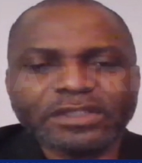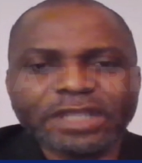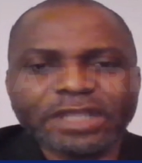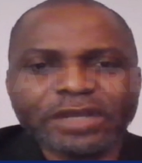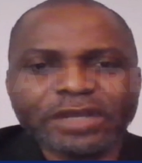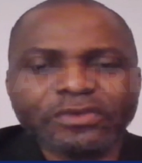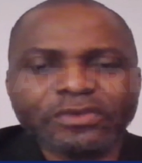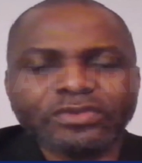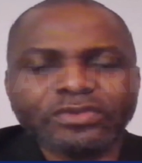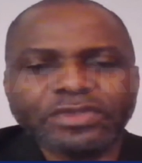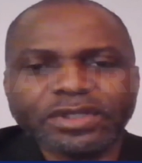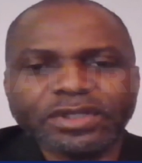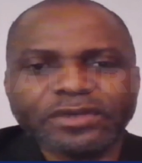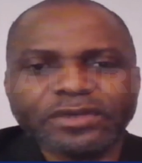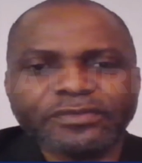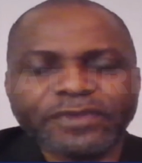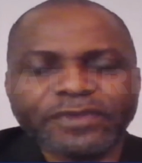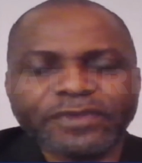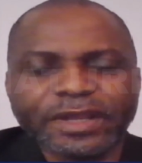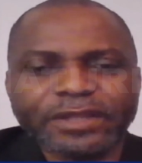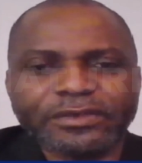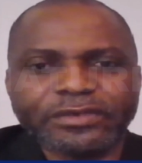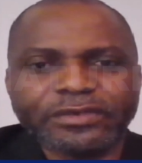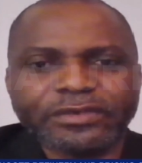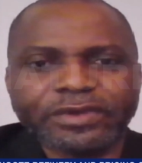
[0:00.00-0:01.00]
Dangote
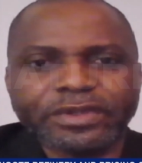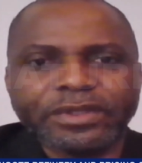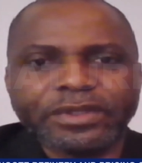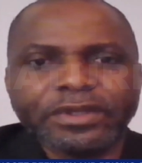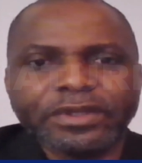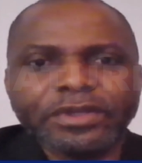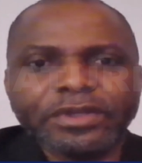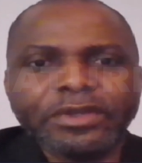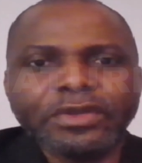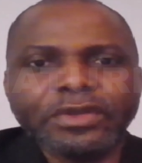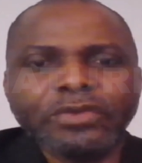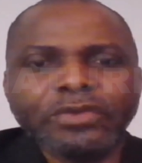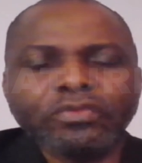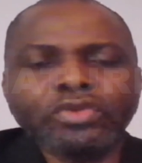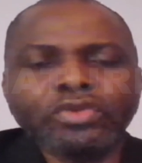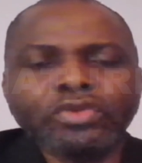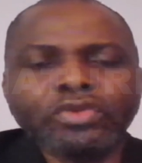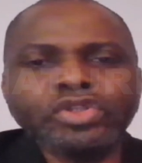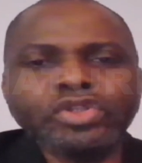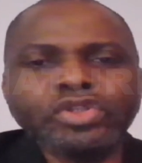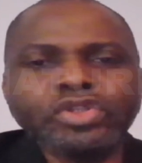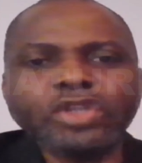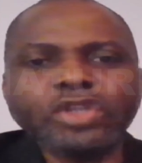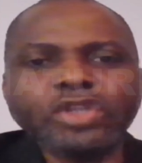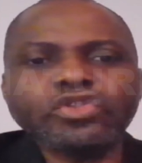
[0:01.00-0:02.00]
Refinery.
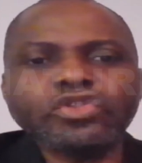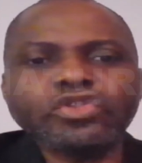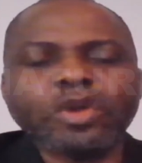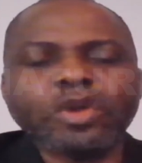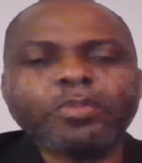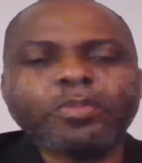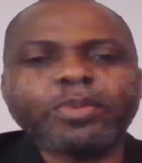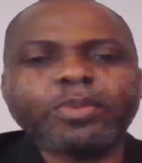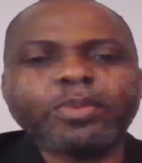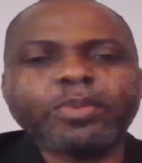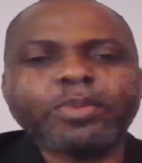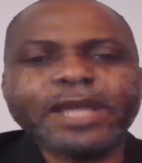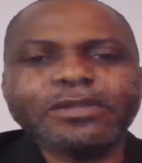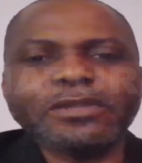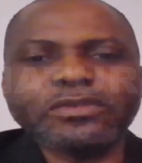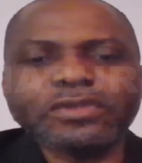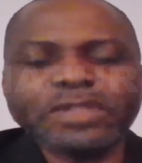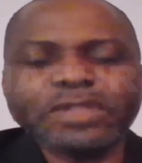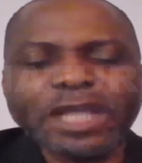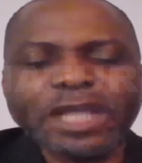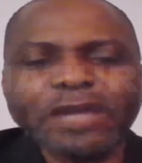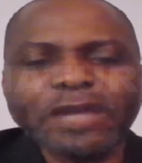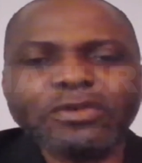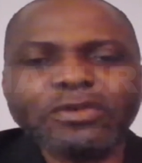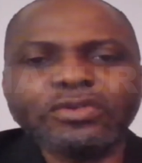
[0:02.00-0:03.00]
We just supply
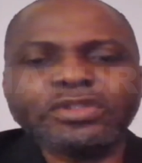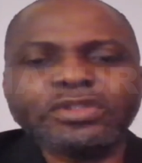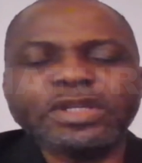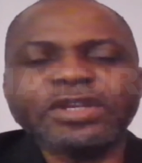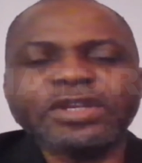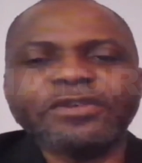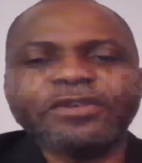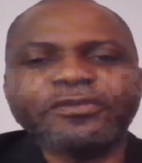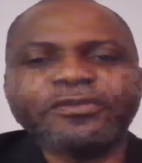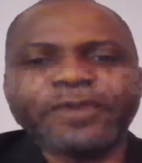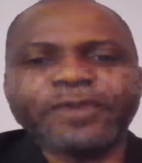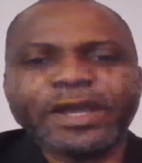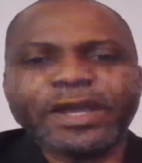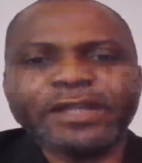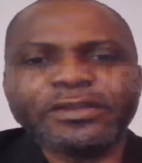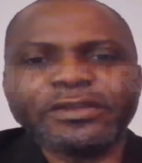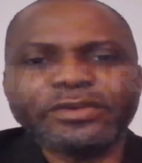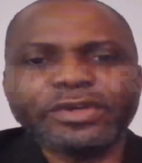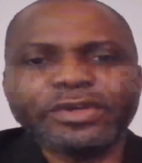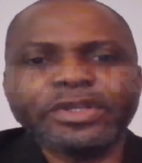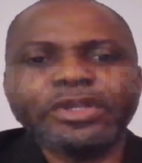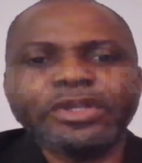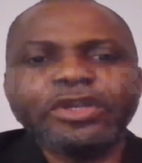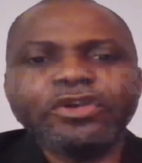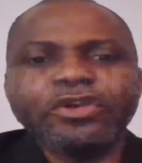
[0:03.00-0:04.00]
to Dangote
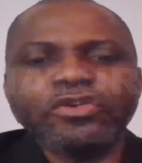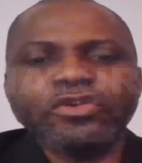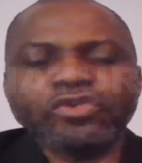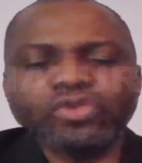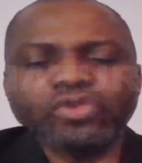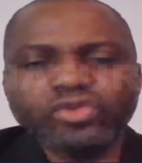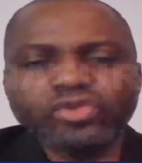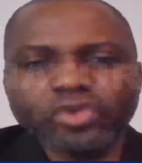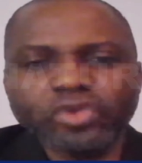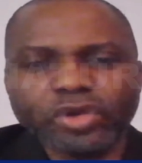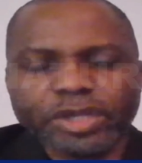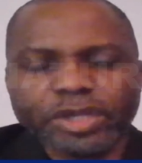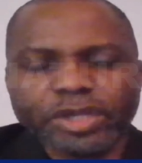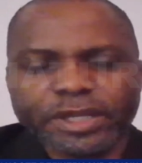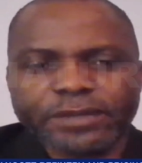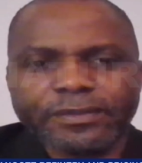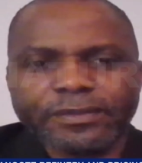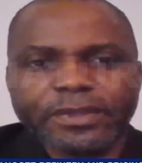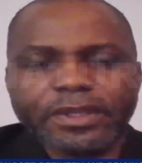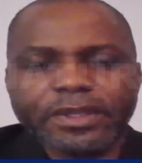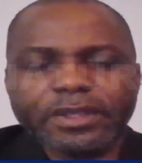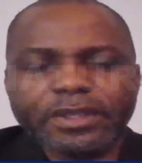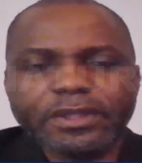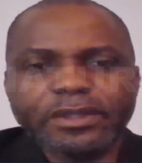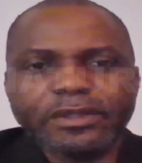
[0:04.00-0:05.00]
Refinery crude
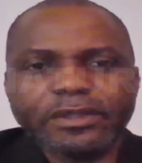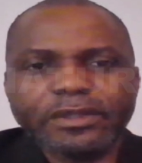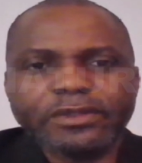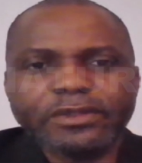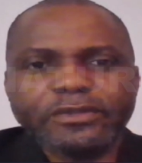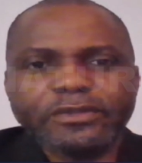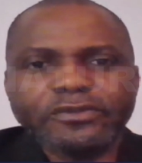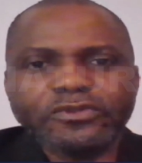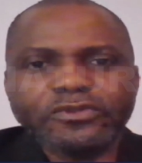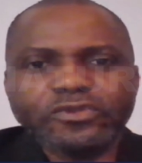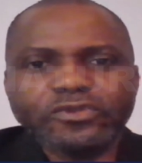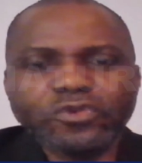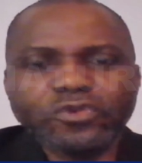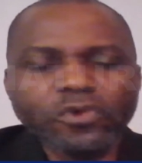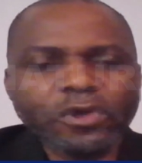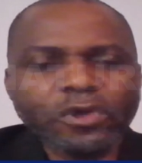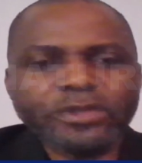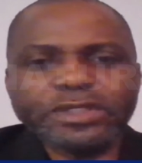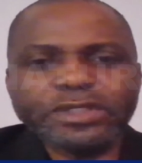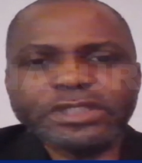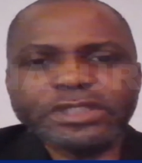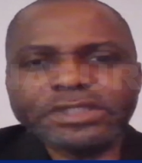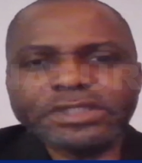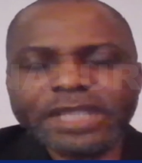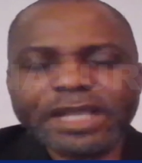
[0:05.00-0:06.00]
oil,
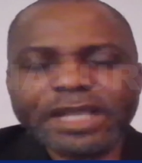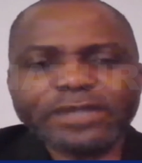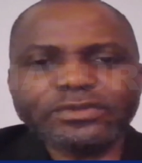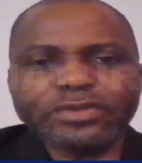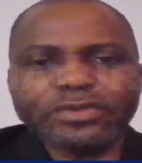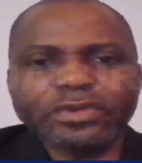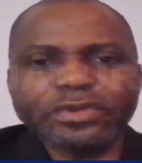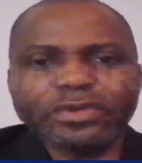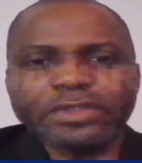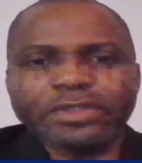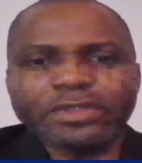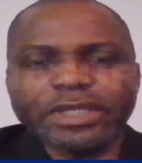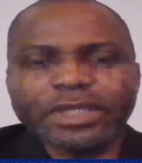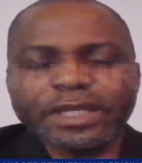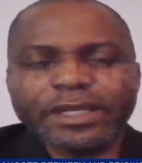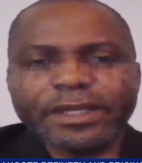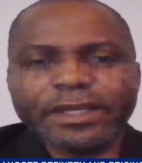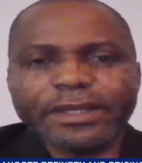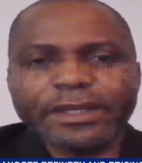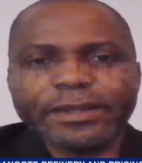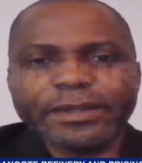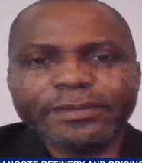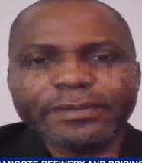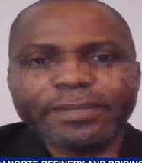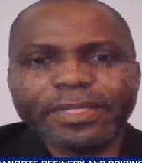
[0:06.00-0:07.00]

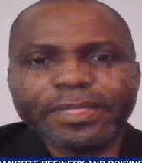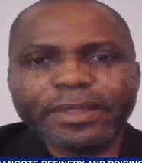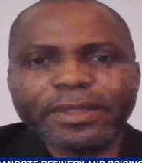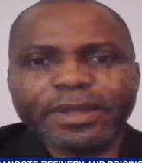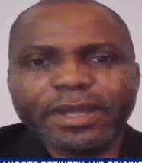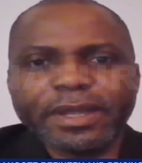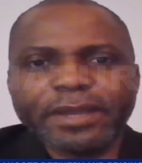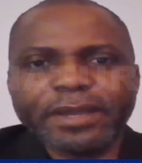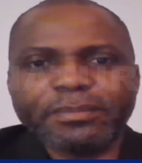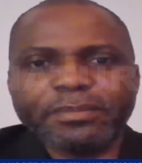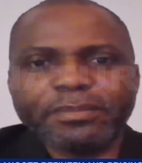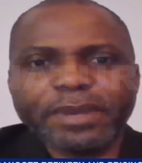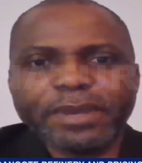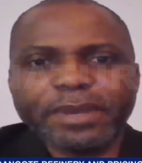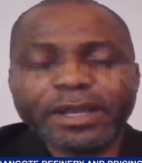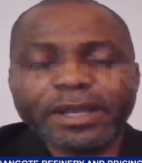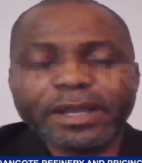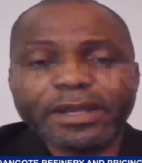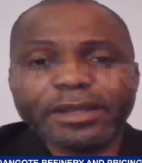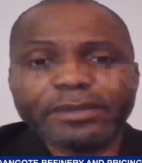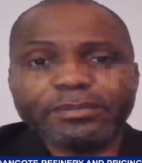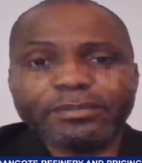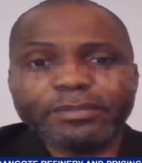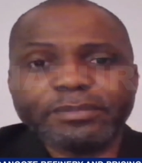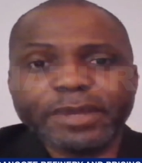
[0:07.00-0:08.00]
200,000
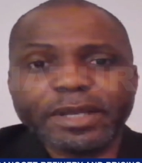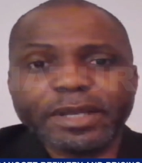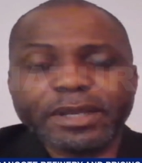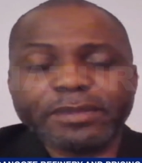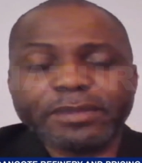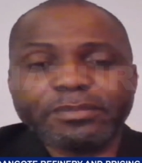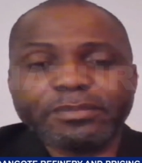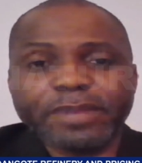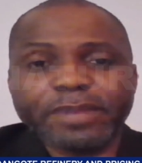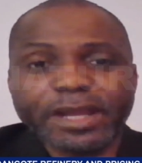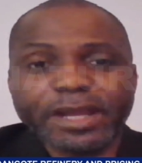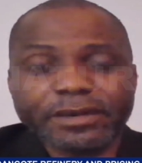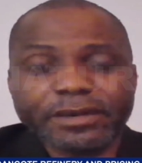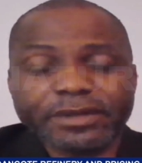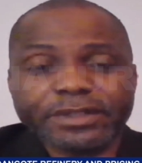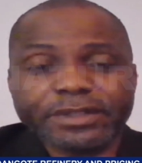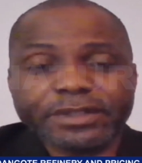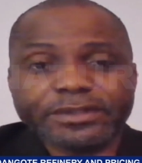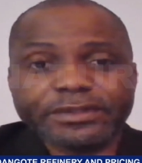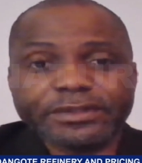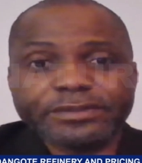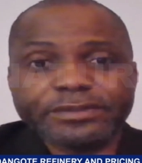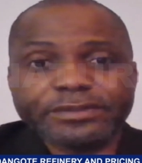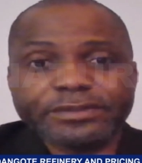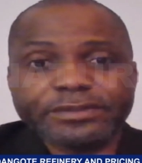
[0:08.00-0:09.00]

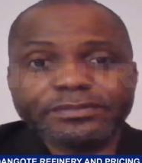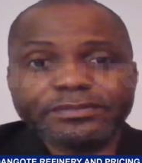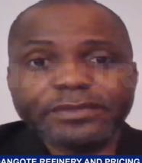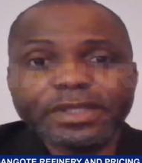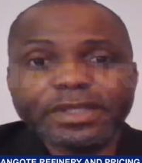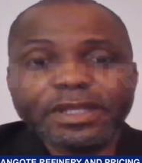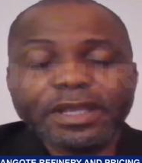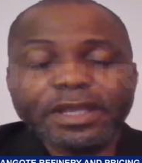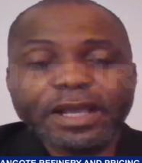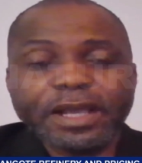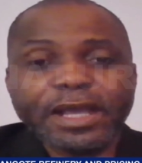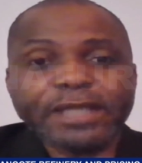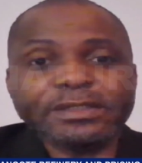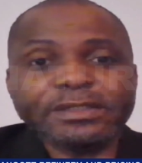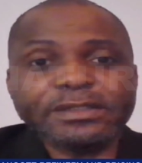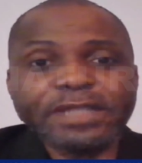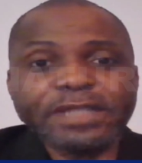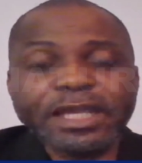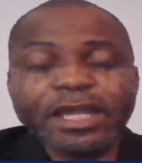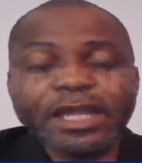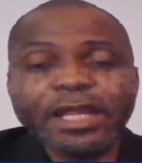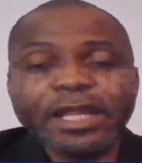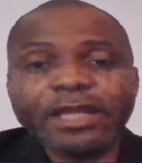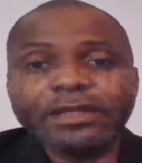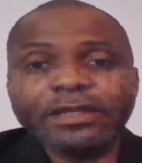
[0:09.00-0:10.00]
barrels, and
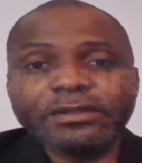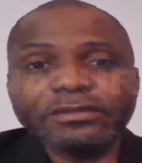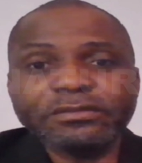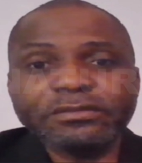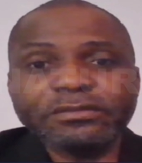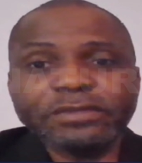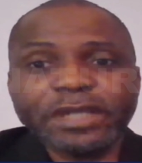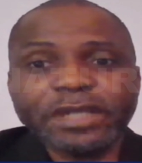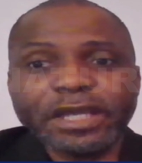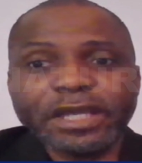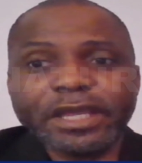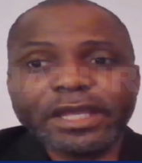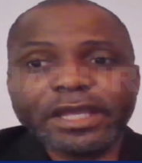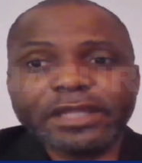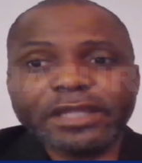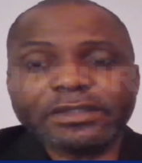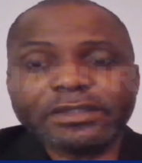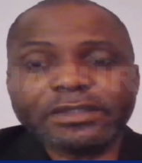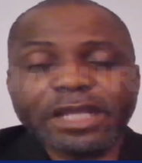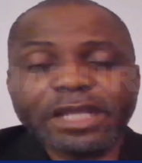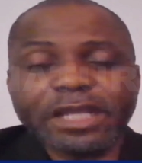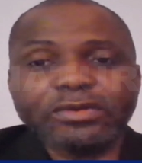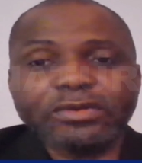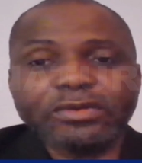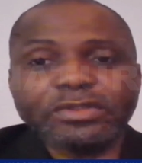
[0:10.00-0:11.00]
tell
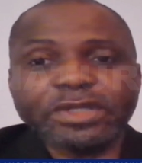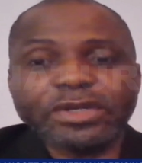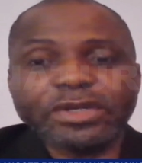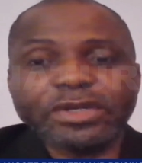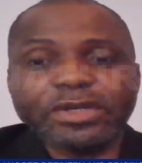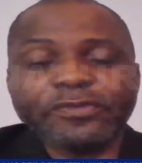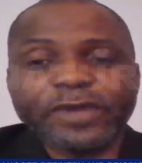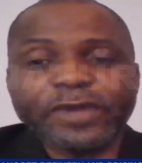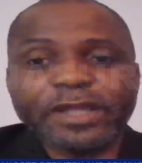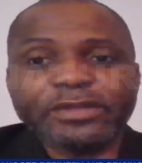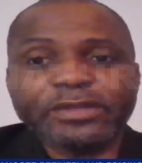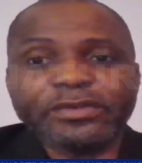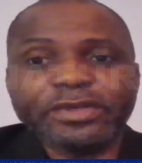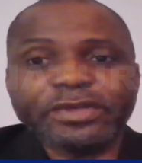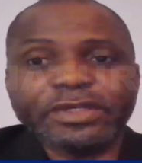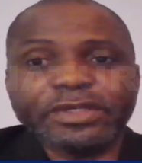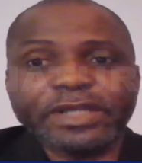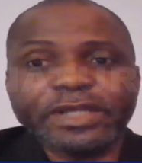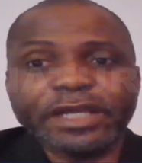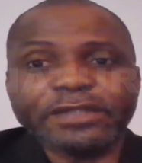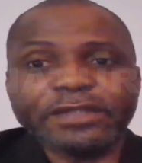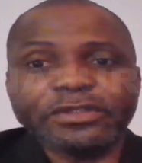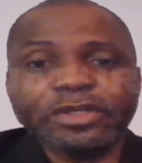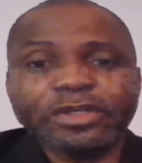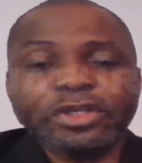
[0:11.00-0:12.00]
Dangote Refinery
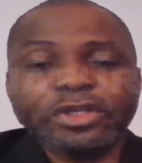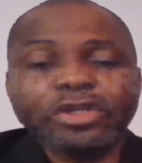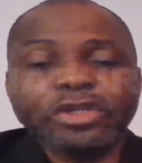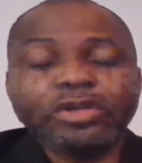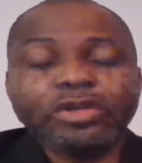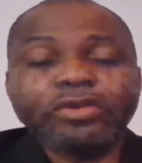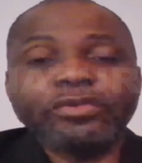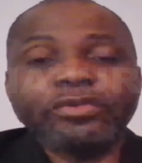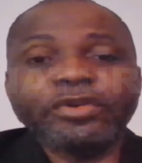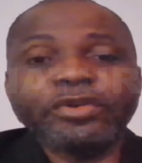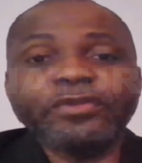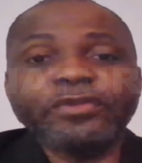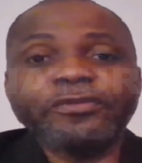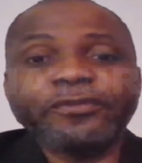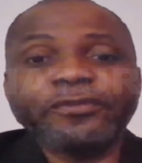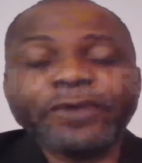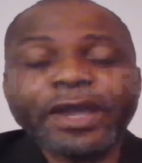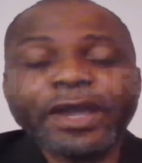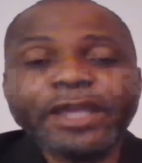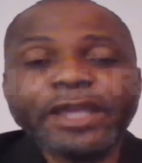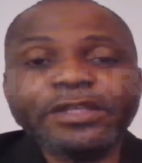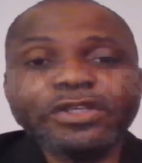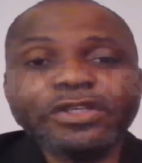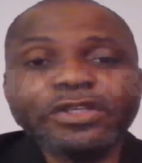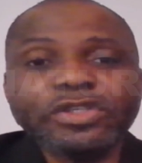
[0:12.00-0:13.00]
that
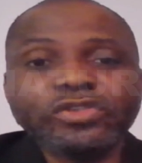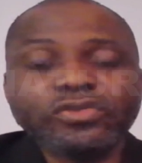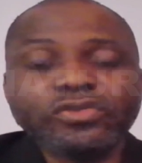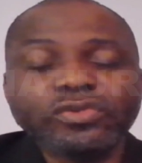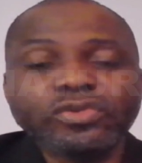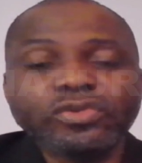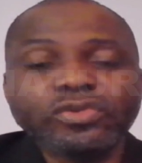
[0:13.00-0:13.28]
refine this